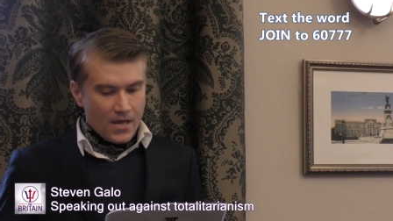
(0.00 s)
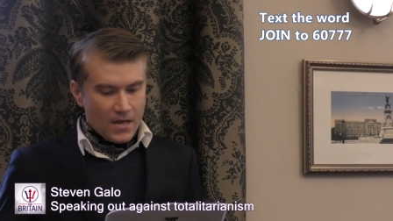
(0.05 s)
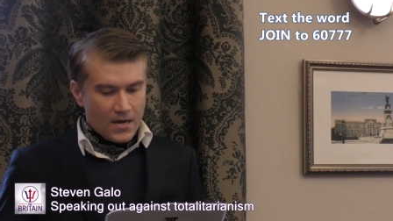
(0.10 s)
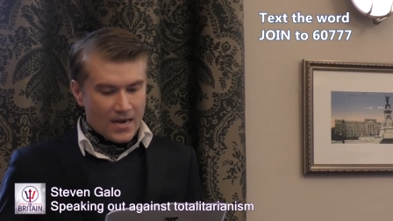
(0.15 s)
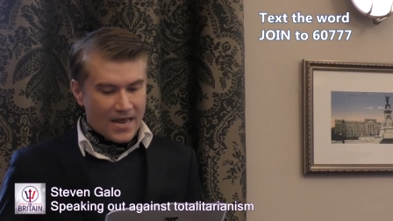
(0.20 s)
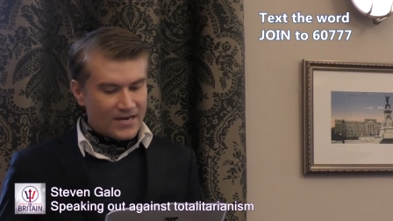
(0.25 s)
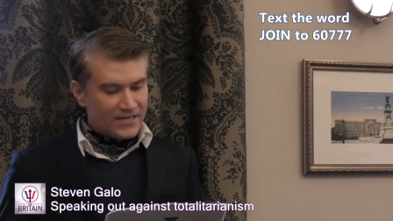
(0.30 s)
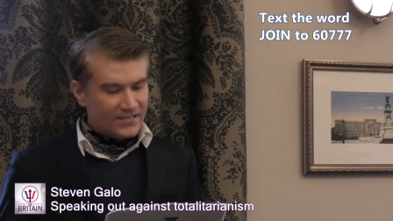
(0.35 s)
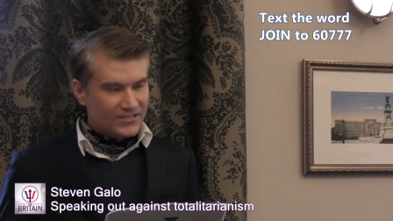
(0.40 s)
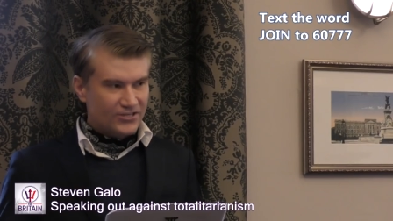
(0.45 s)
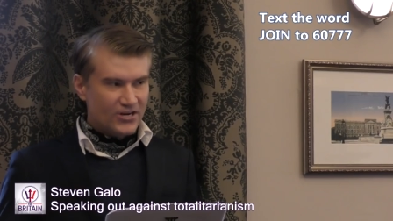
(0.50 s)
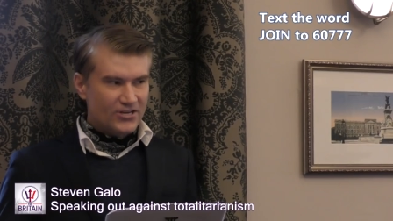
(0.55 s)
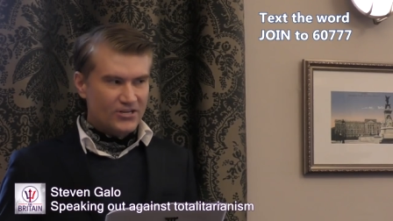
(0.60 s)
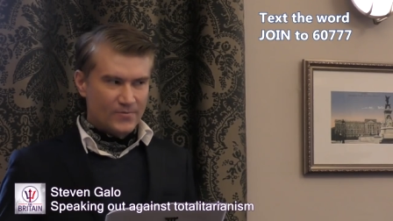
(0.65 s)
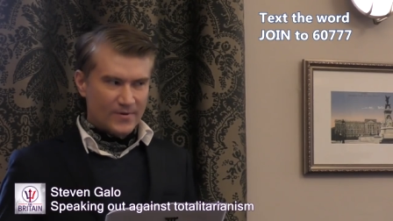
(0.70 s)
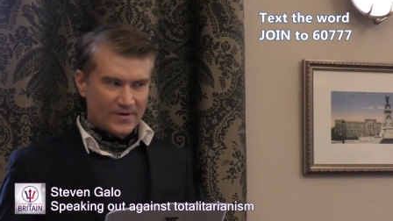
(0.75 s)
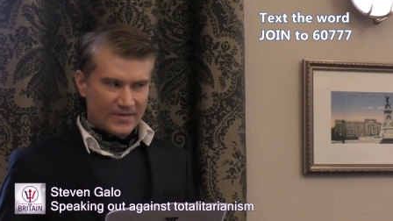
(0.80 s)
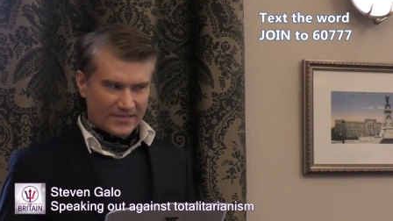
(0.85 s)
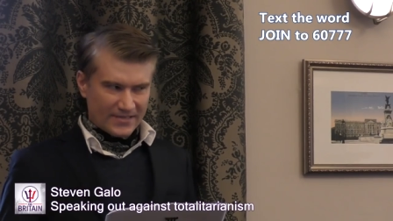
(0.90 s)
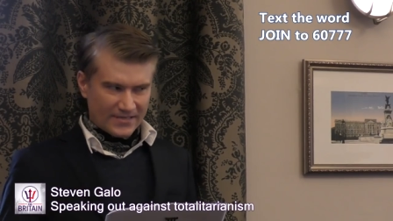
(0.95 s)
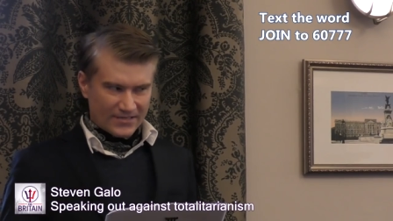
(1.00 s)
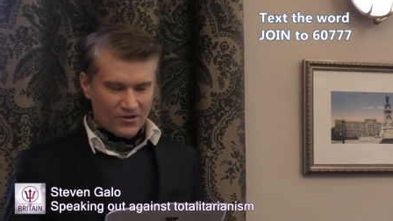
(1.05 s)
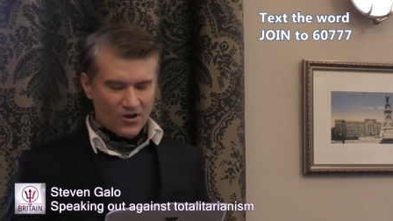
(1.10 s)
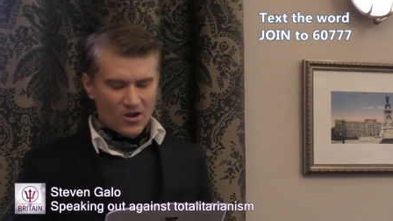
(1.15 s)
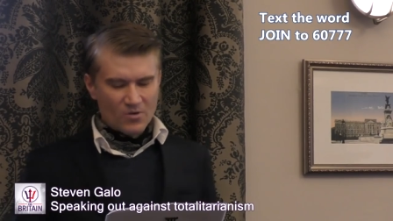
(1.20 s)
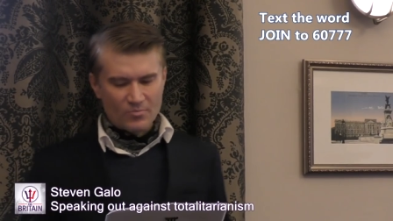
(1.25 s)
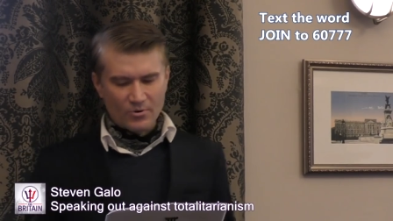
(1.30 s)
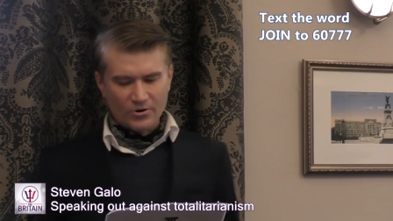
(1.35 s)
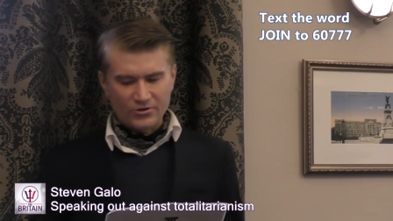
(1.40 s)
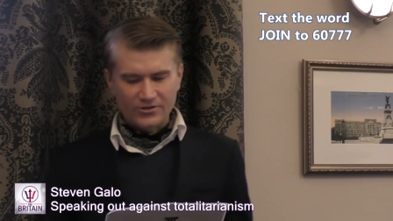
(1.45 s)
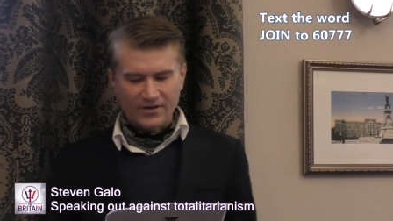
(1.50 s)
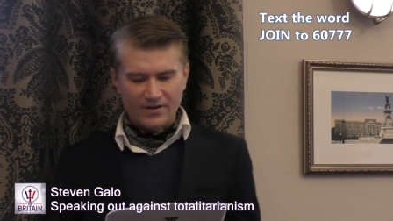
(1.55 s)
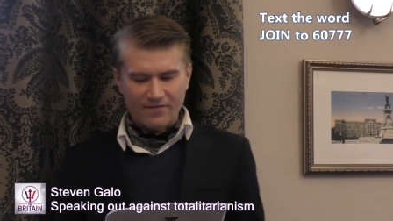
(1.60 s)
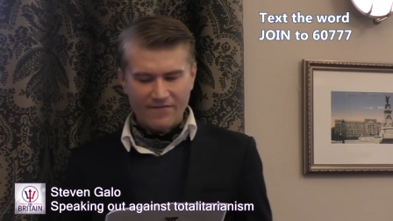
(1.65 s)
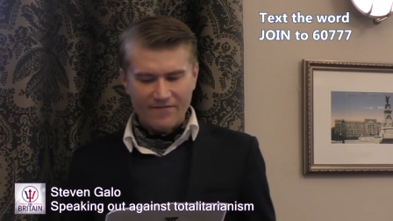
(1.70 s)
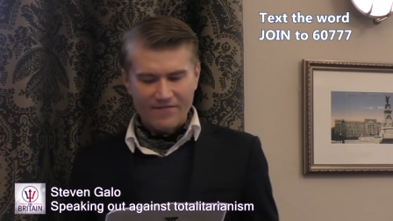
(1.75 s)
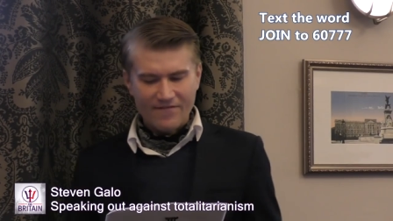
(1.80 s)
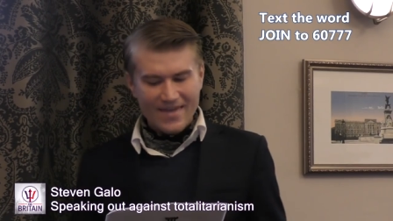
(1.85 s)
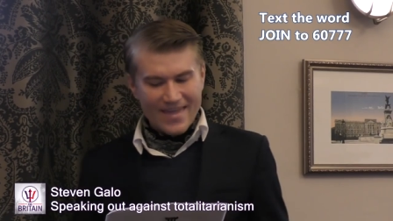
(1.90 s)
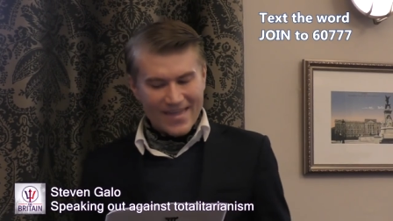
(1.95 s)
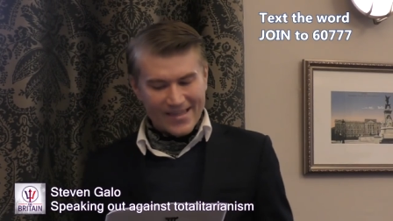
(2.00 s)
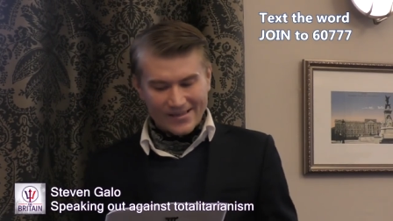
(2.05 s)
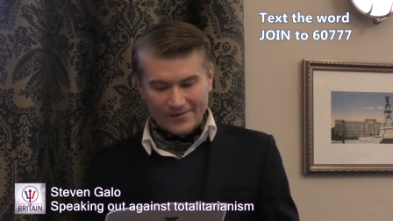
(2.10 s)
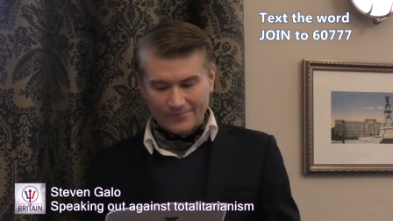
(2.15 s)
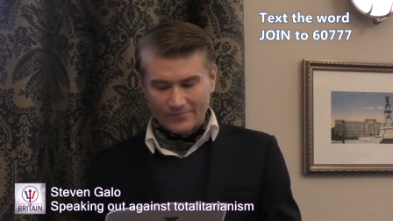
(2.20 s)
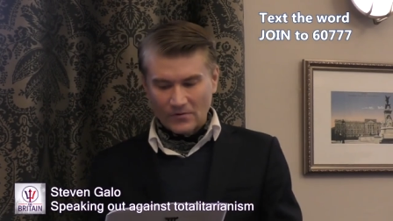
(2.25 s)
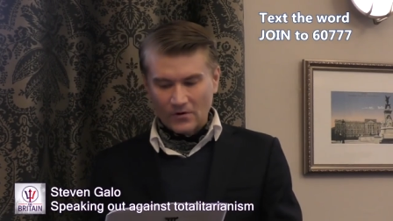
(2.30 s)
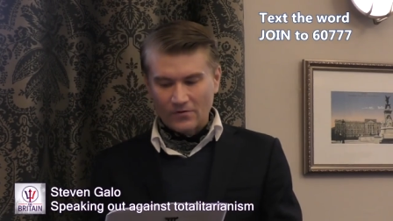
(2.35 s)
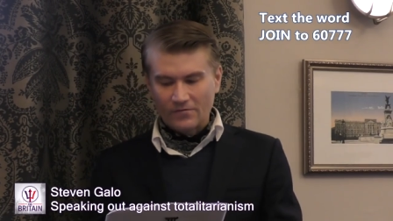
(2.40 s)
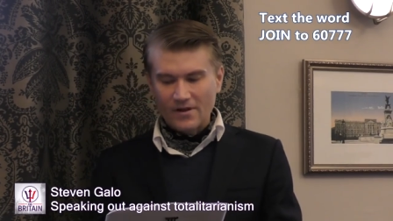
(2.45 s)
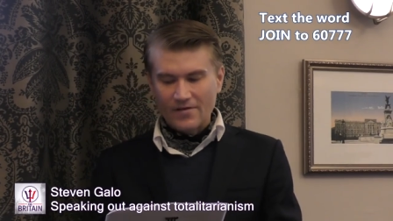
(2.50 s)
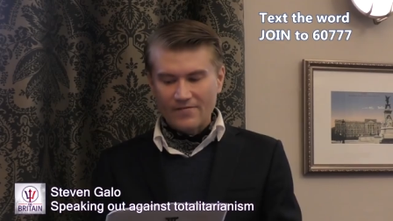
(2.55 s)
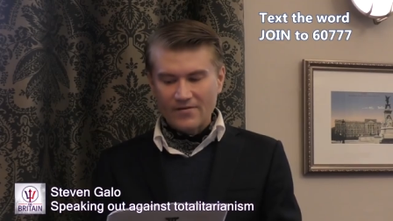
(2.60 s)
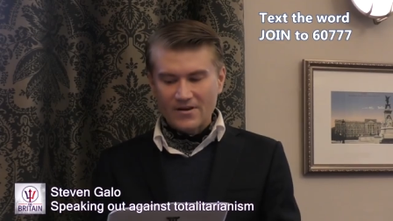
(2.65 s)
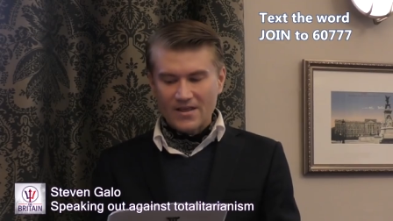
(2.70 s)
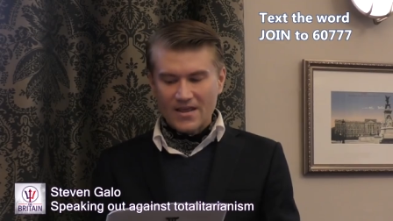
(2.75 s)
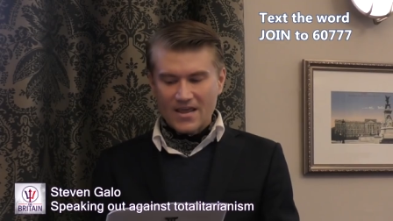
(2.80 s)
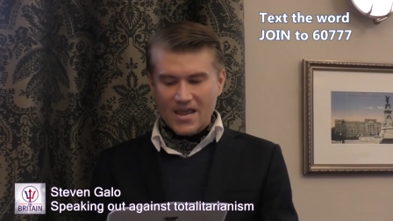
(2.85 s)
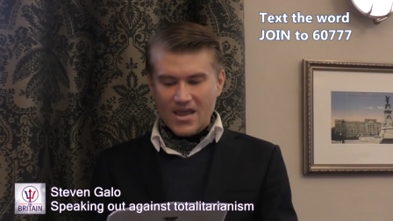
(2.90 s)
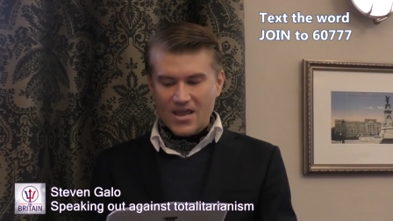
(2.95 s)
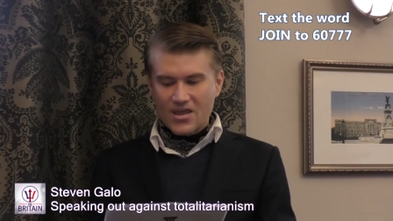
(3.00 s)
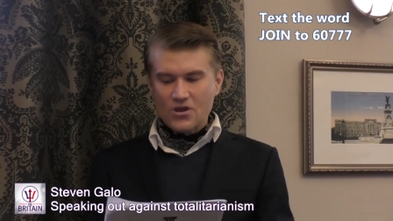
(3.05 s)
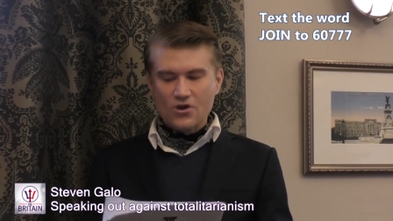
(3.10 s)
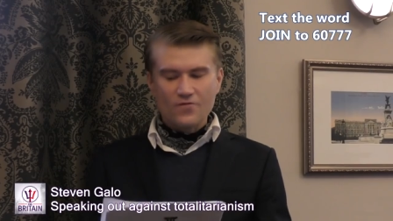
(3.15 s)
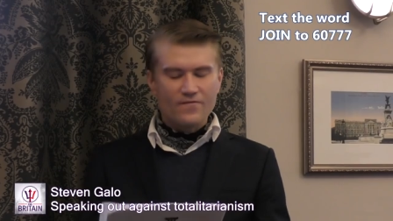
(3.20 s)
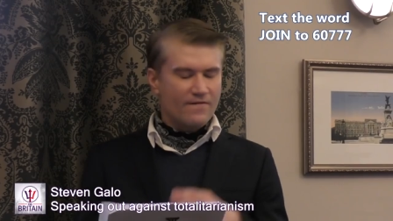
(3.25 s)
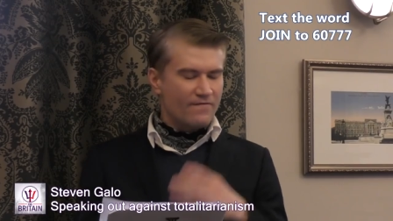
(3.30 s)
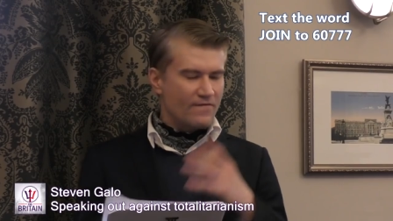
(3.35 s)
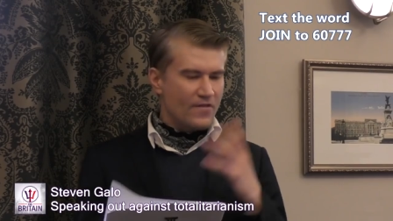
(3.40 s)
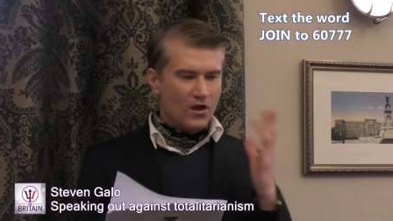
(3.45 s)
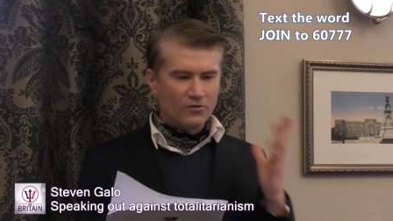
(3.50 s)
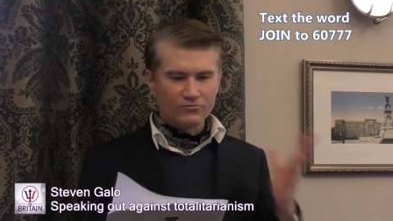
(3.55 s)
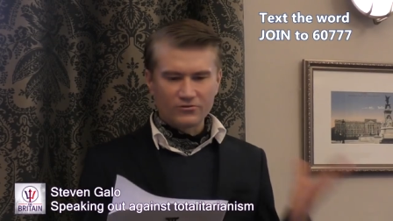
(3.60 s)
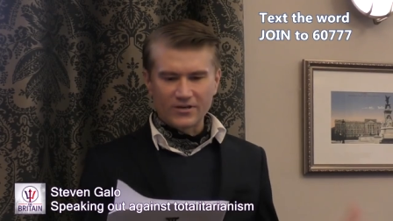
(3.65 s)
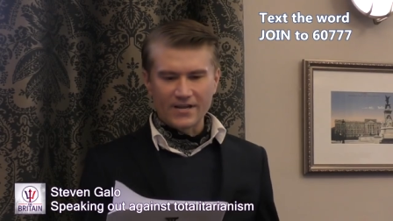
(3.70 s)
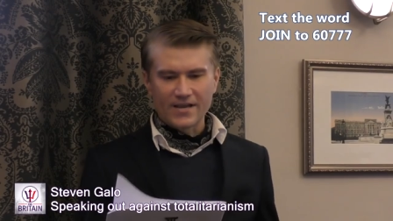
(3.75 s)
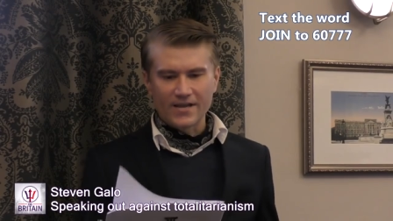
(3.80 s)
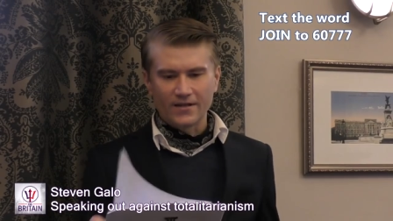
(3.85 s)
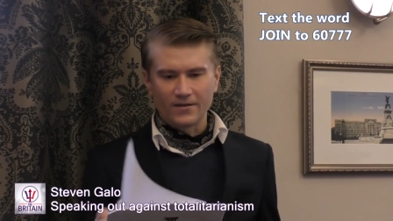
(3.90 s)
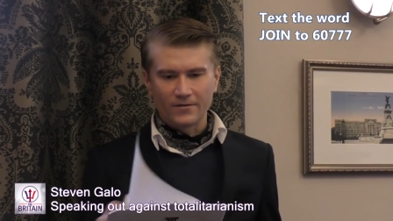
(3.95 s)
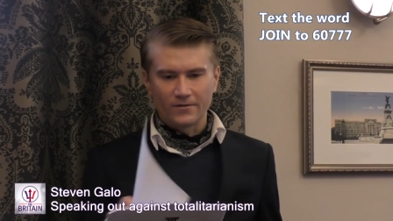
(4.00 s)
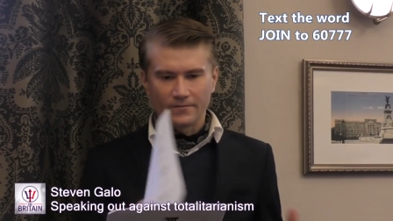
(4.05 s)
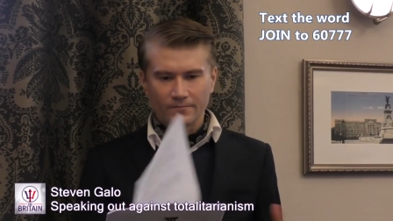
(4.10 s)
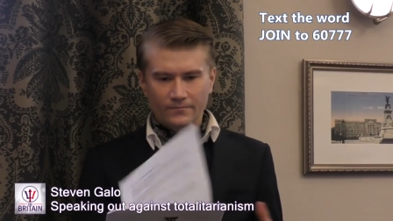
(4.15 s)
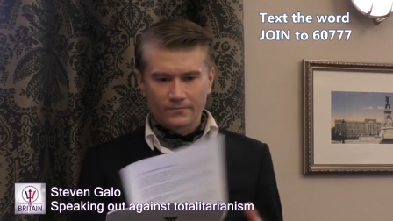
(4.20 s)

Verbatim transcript: Ladies and gentlemen, this is not a project fear of leaving the EU with no deal.